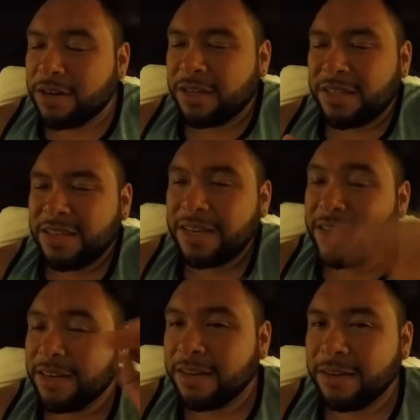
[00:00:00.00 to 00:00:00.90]
Drank a
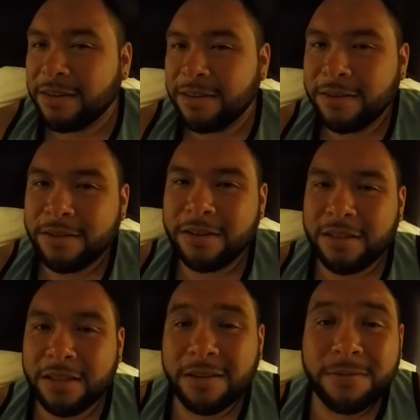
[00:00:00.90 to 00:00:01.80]
ton.
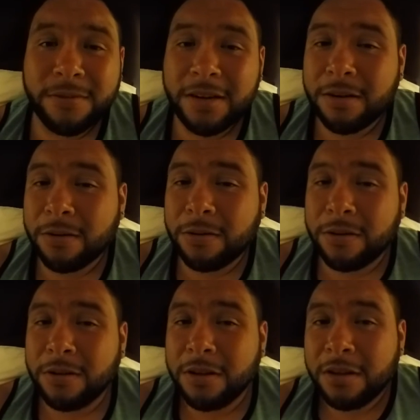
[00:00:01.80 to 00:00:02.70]
Love free
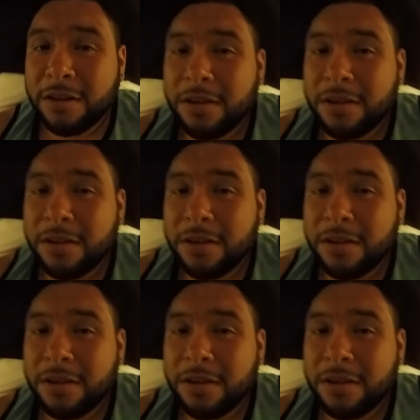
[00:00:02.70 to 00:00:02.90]
alcohol.